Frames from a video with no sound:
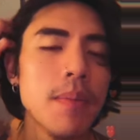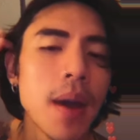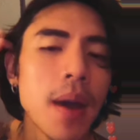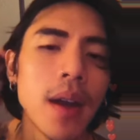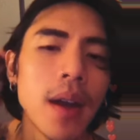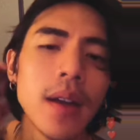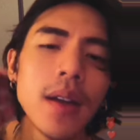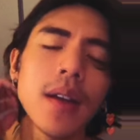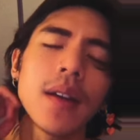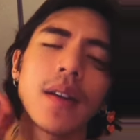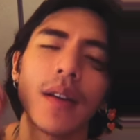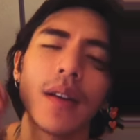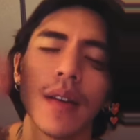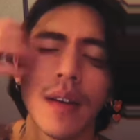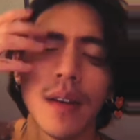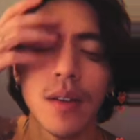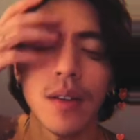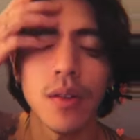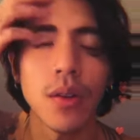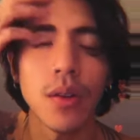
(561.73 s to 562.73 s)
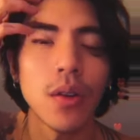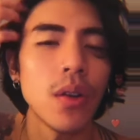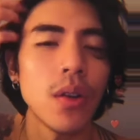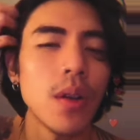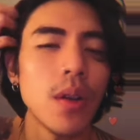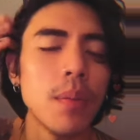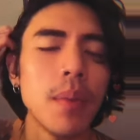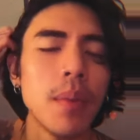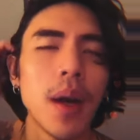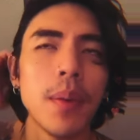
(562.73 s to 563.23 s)
manic
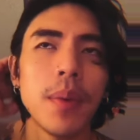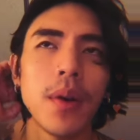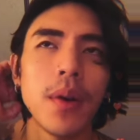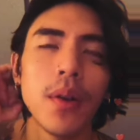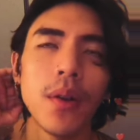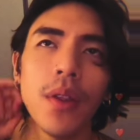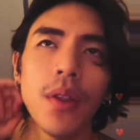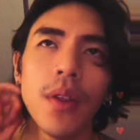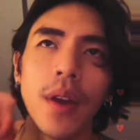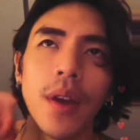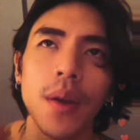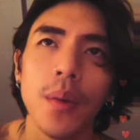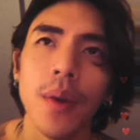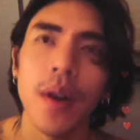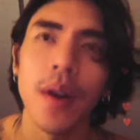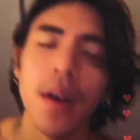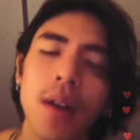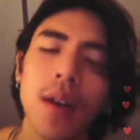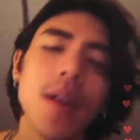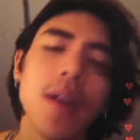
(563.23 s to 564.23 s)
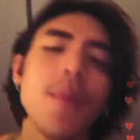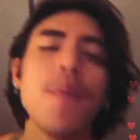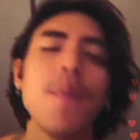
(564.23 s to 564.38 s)
or the bipolar thing where,